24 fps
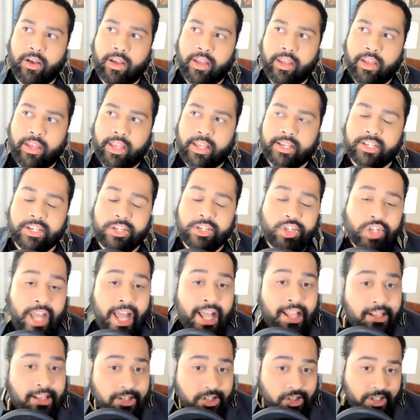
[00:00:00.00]
is a
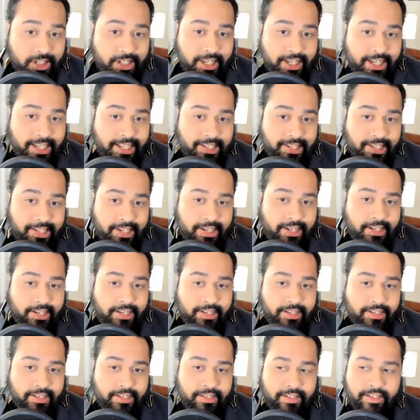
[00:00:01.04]
challenging
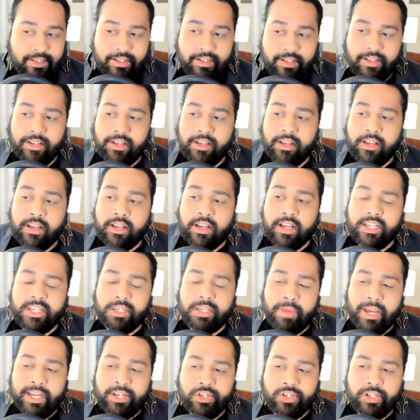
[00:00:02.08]
idea,
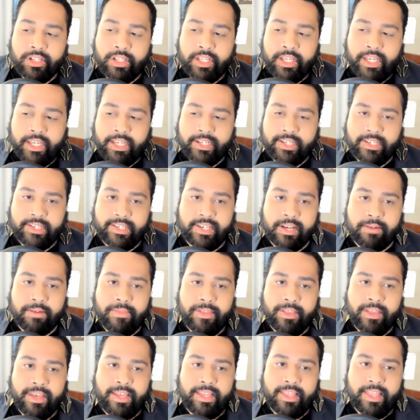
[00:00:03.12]
especially
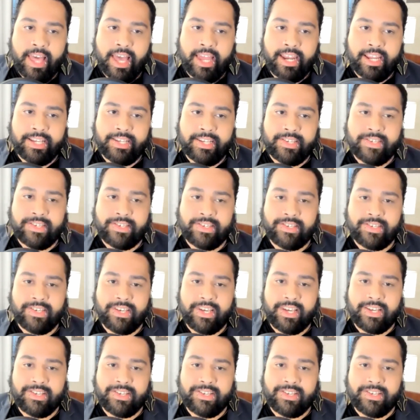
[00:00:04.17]
something that is